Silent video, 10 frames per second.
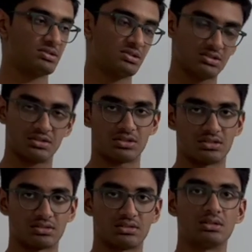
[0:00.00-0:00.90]
this into
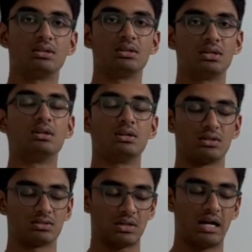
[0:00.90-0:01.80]
this.
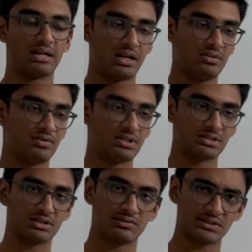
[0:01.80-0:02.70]
So I'll tell you first
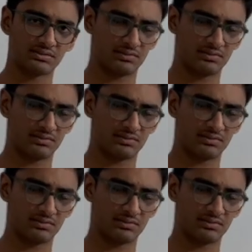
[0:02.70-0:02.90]
thing first,